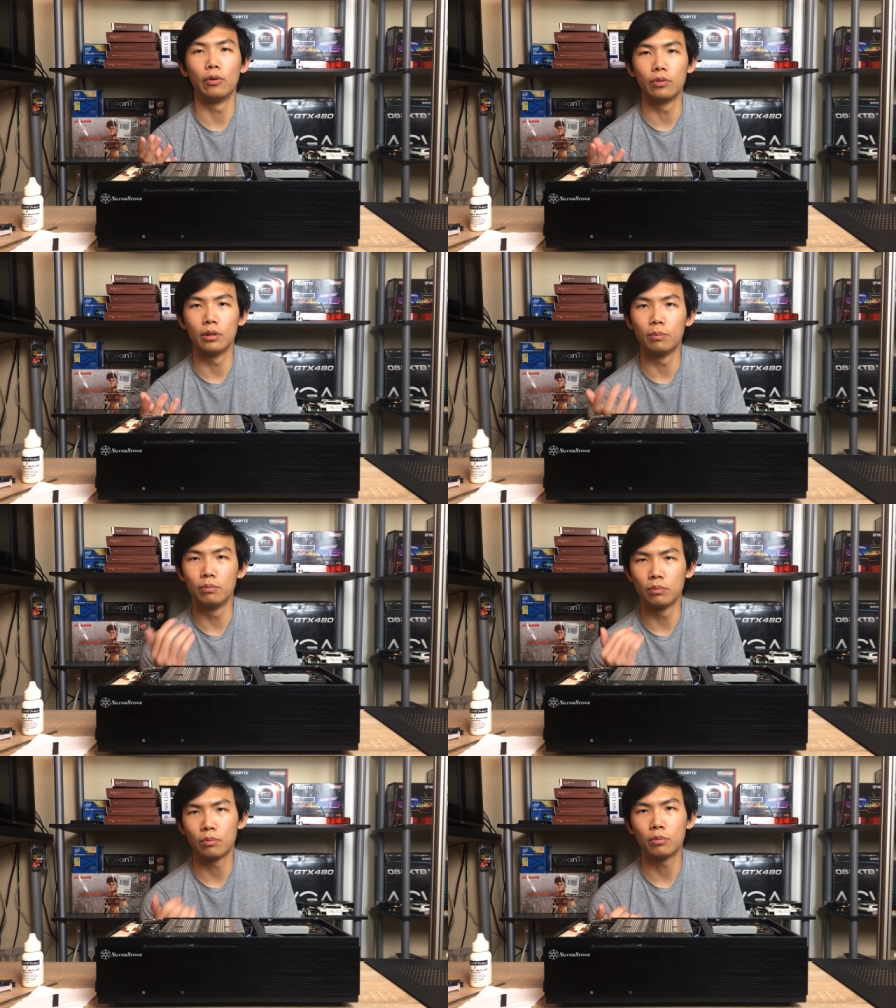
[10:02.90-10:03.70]
of the
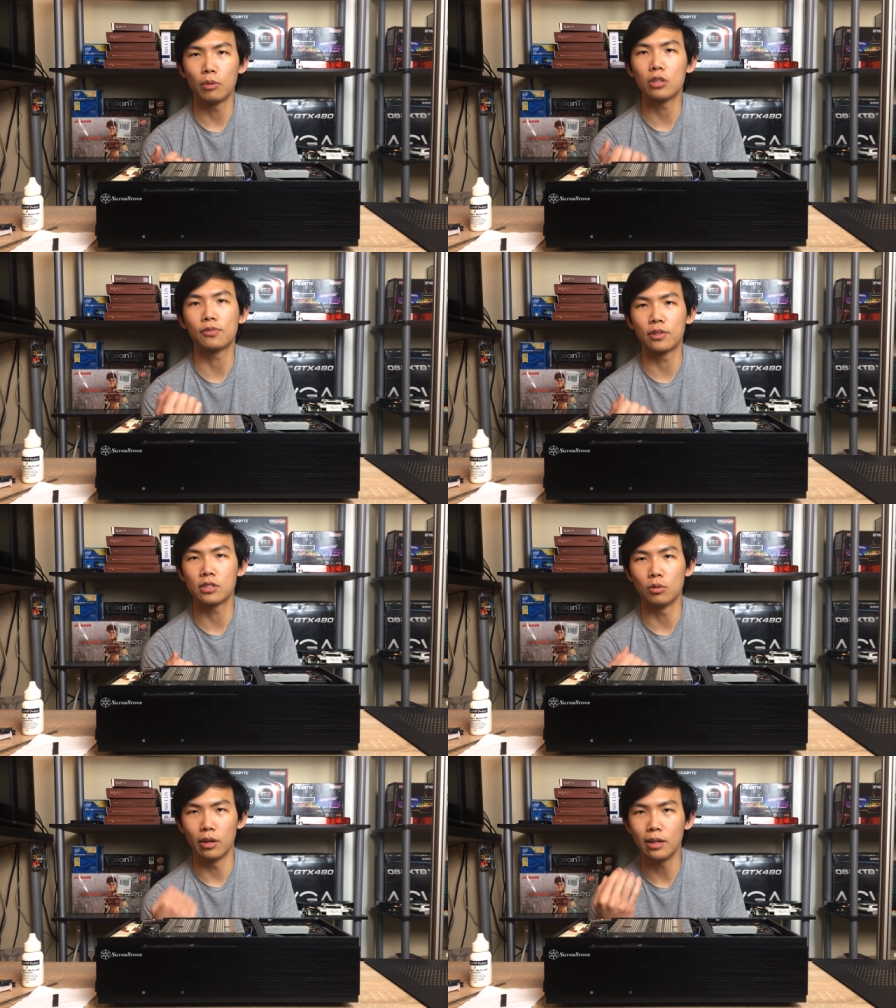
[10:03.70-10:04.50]

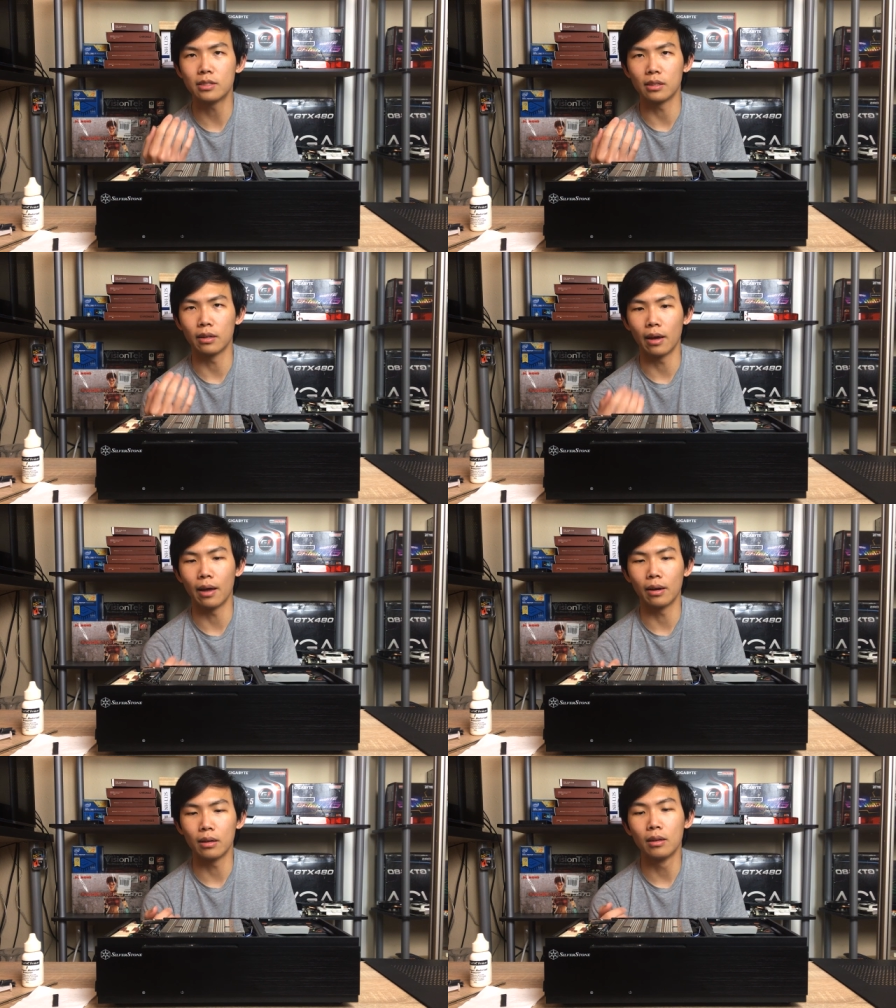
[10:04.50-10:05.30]
MOSFETs to the heatsink,
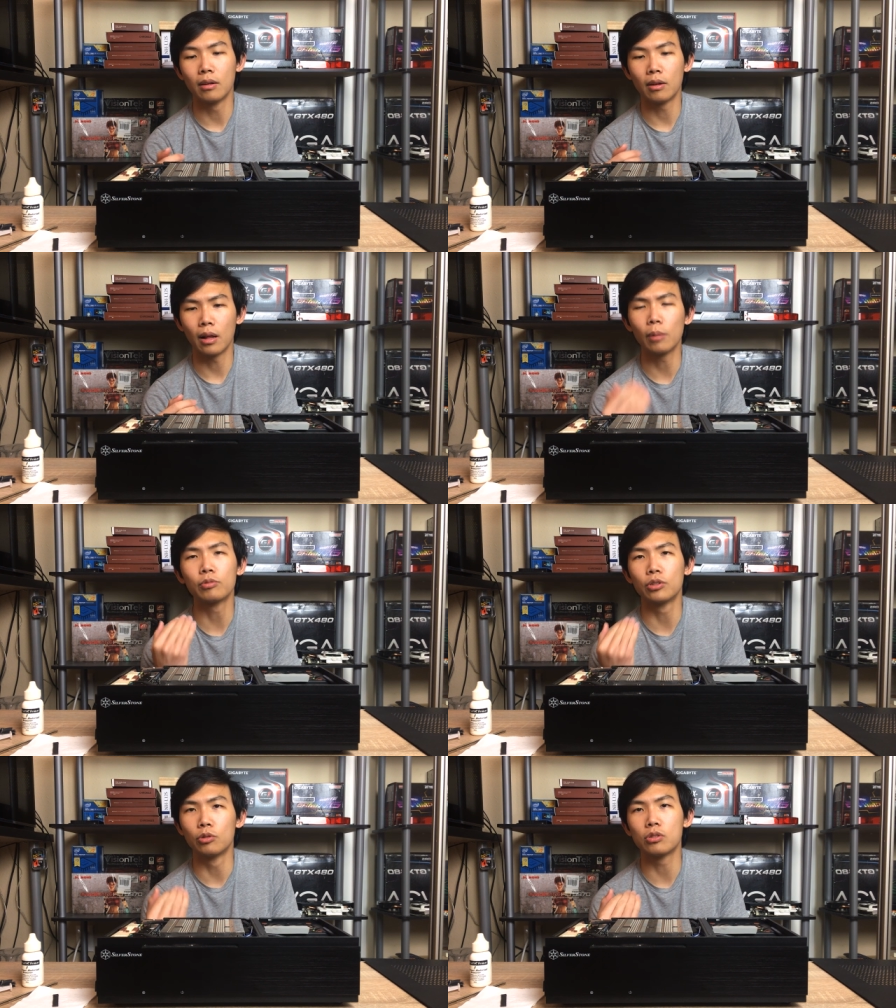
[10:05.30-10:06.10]
and helped
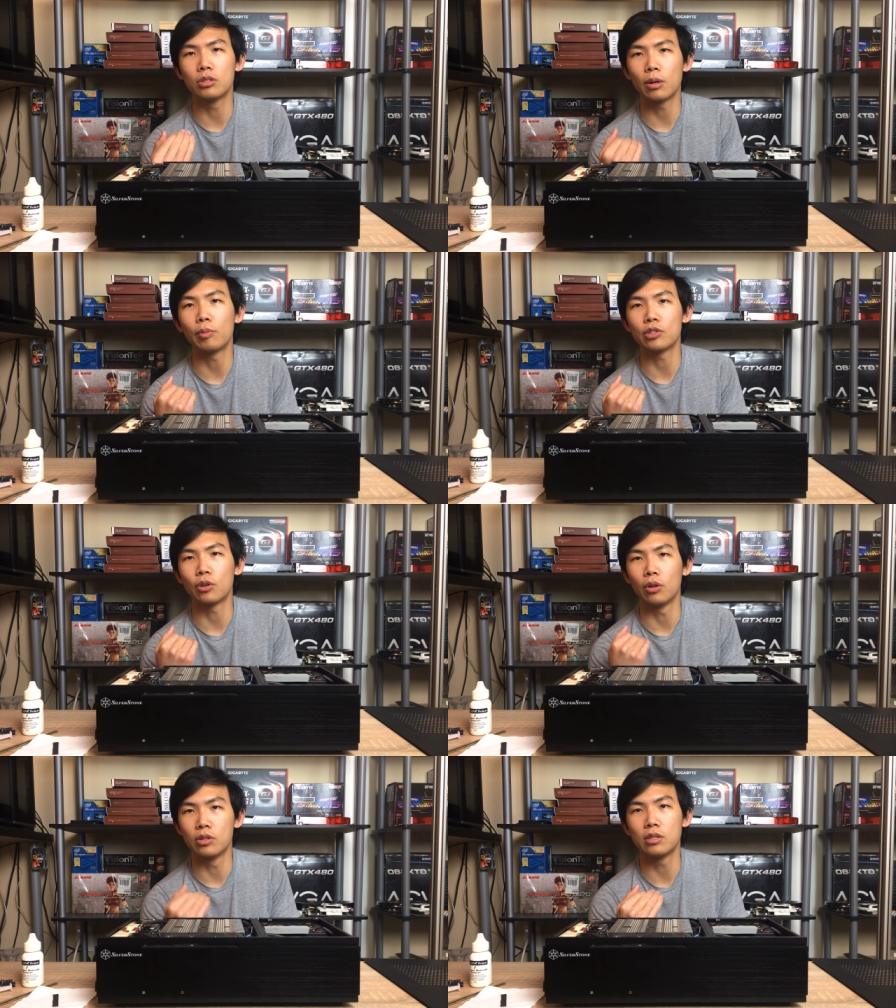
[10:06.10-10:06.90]
reduce the temperature
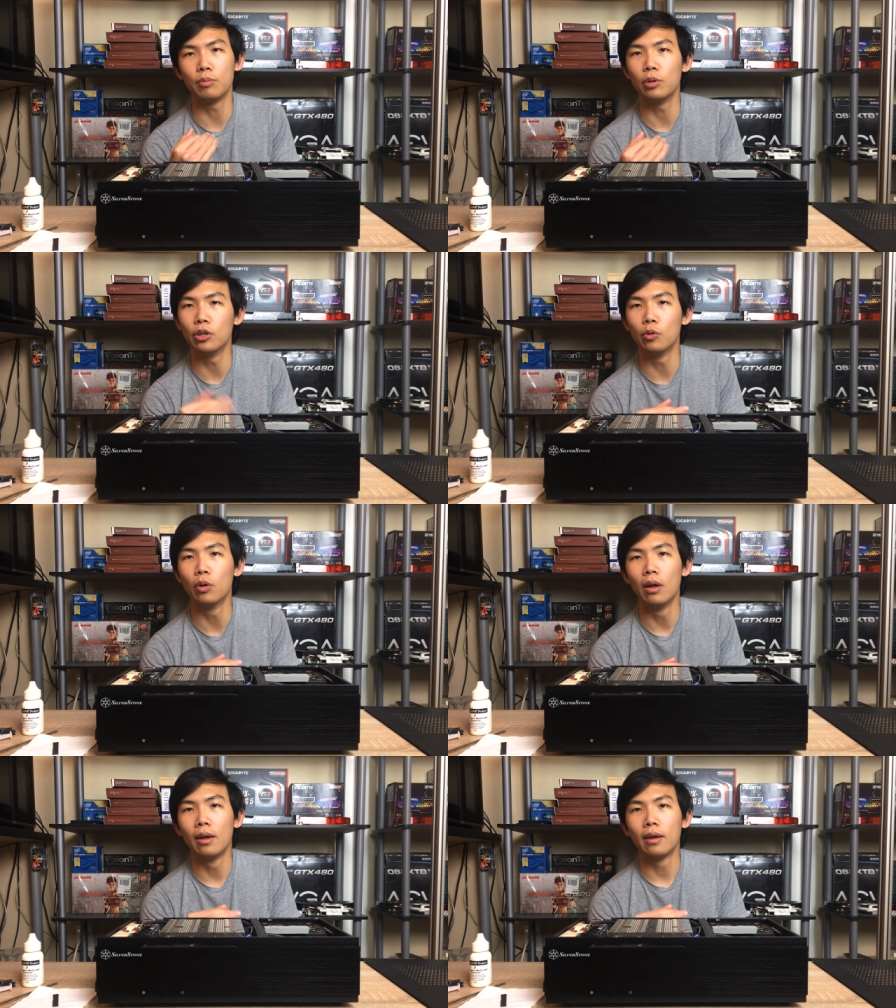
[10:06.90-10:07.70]
on the C P U
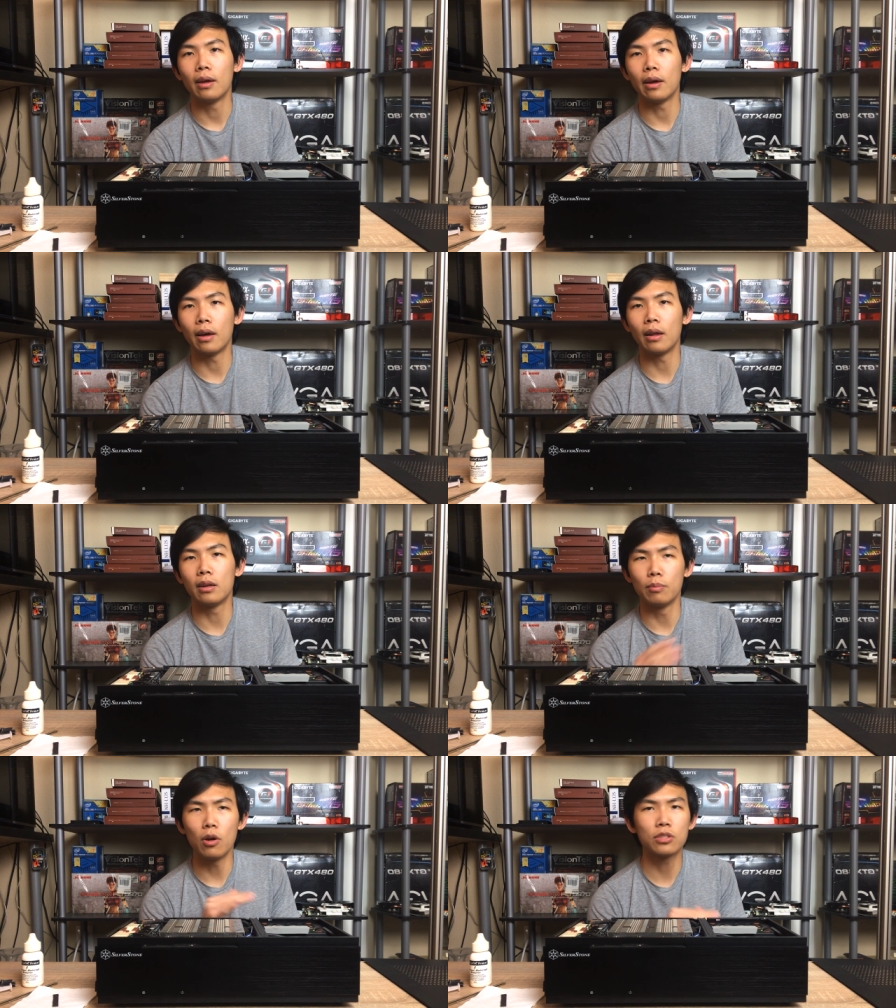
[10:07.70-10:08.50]

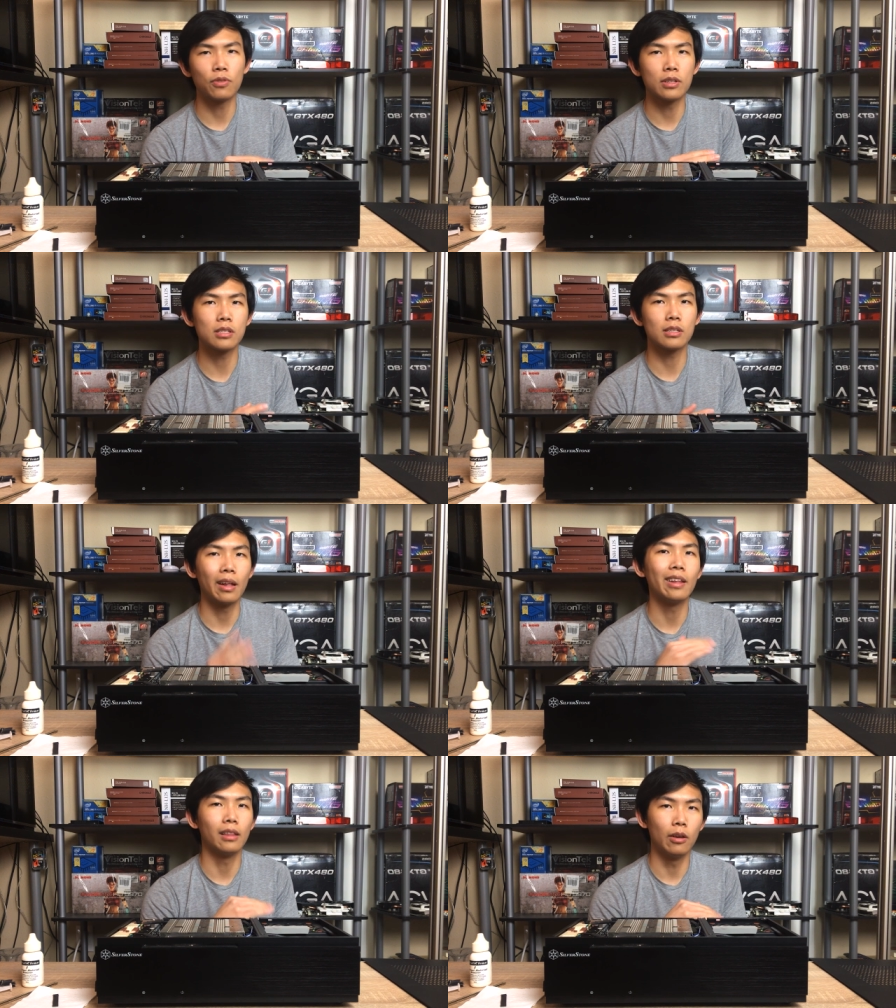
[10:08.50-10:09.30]
and the MOSFETs
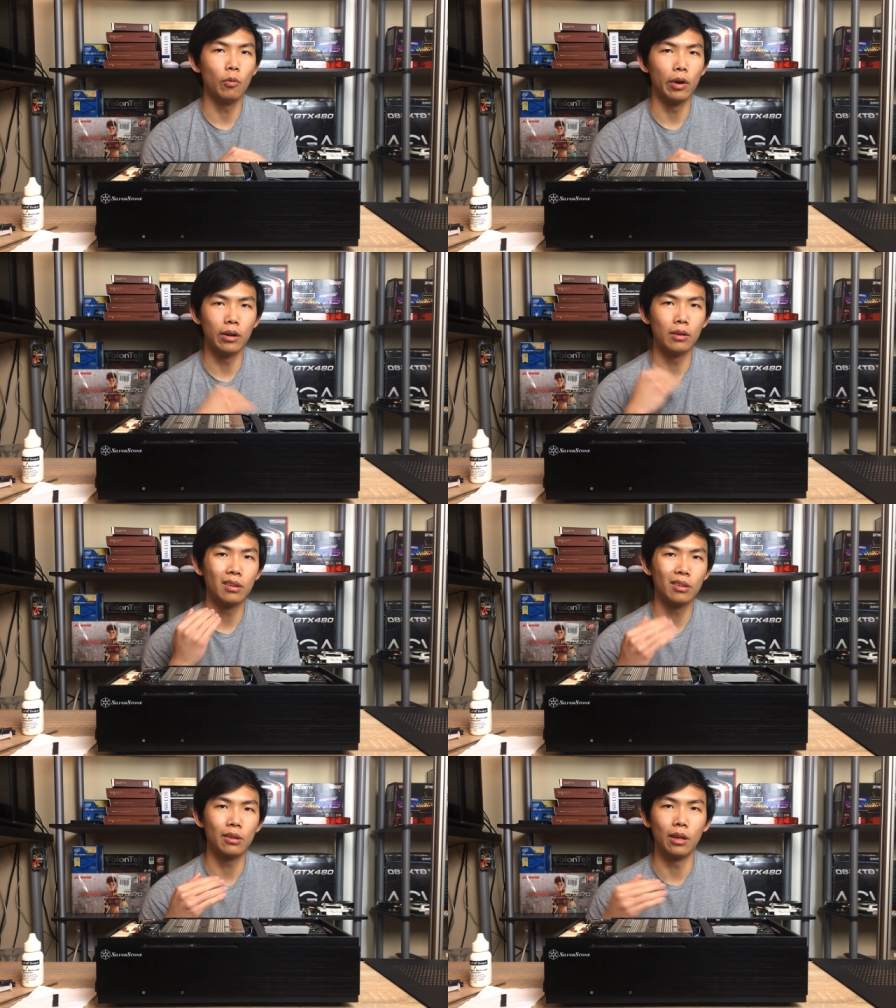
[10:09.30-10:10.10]
slightly when
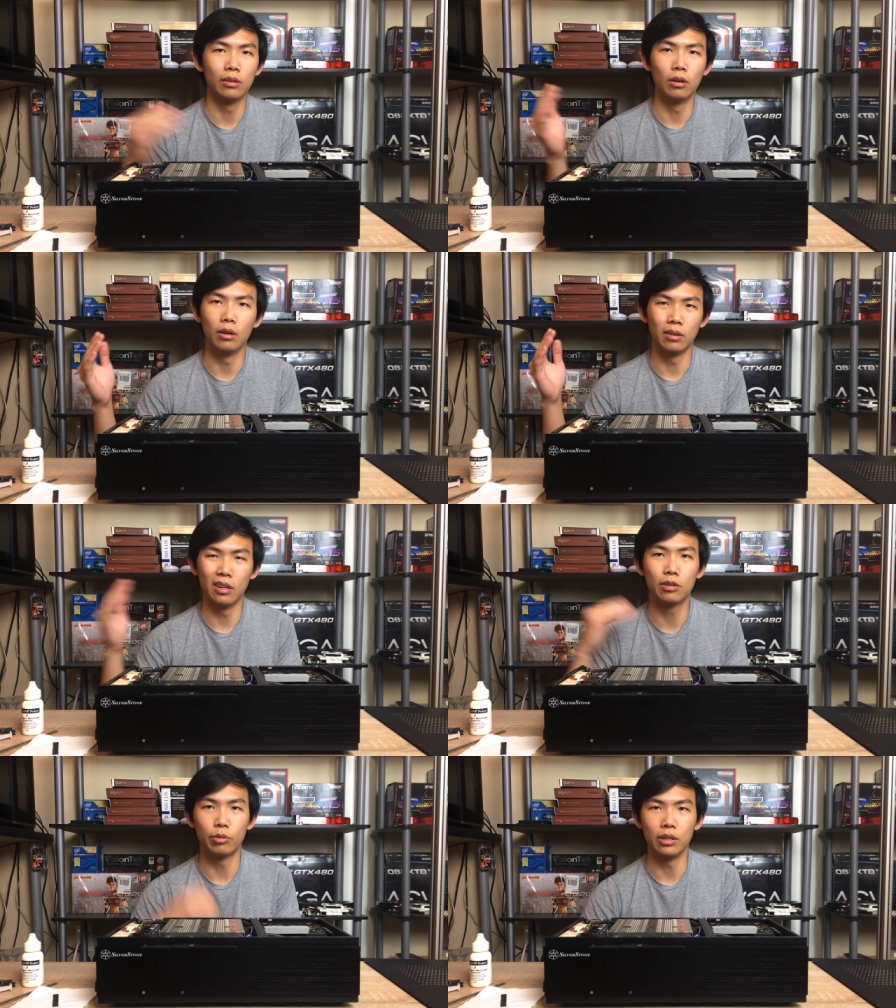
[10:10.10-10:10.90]
under
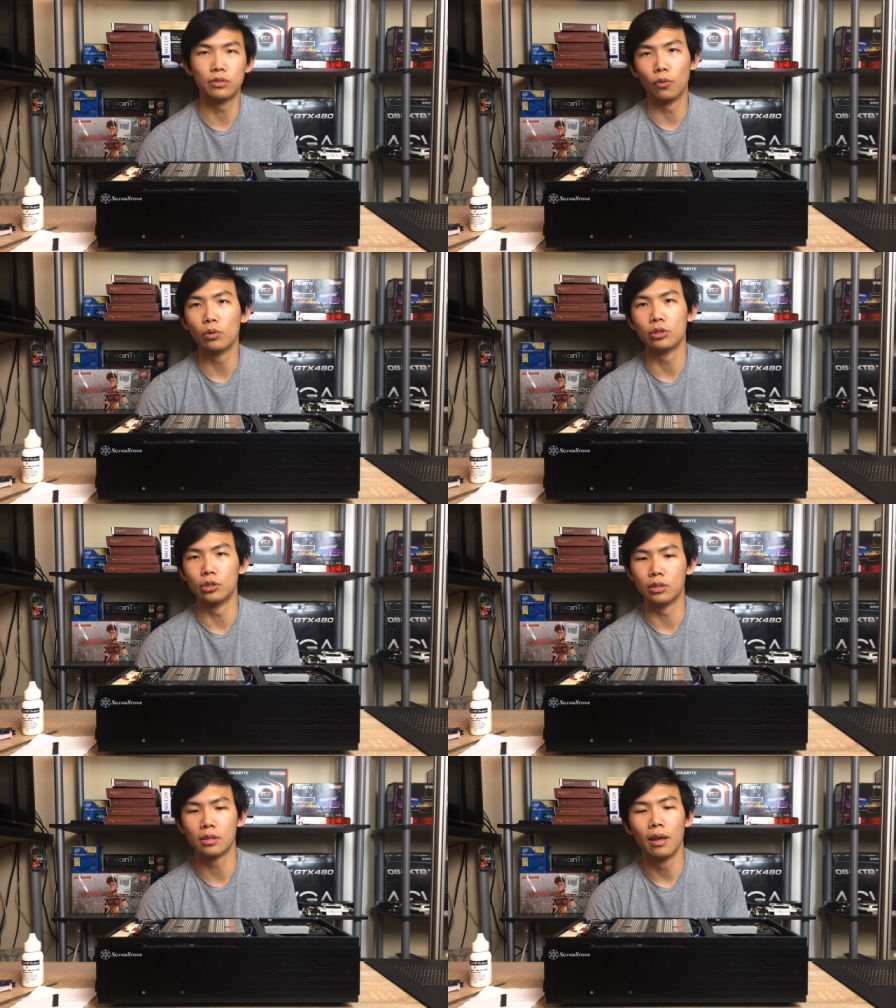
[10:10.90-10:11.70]
increased
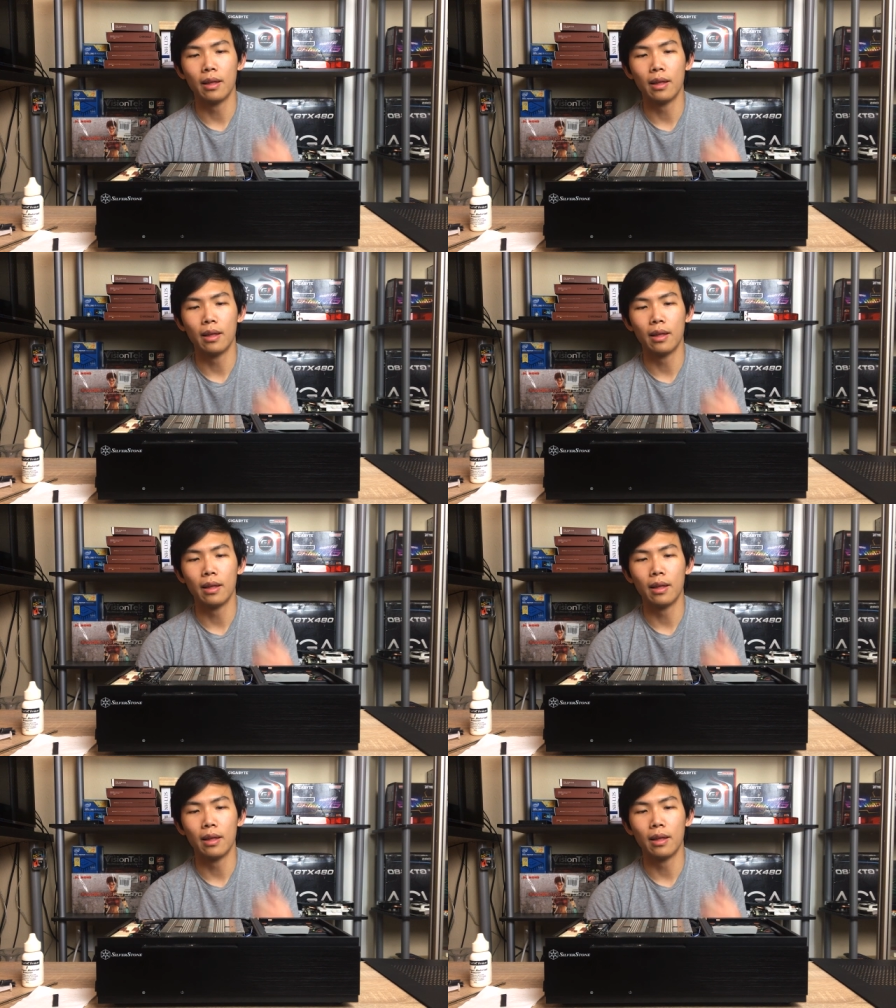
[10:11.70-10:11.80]
voltages,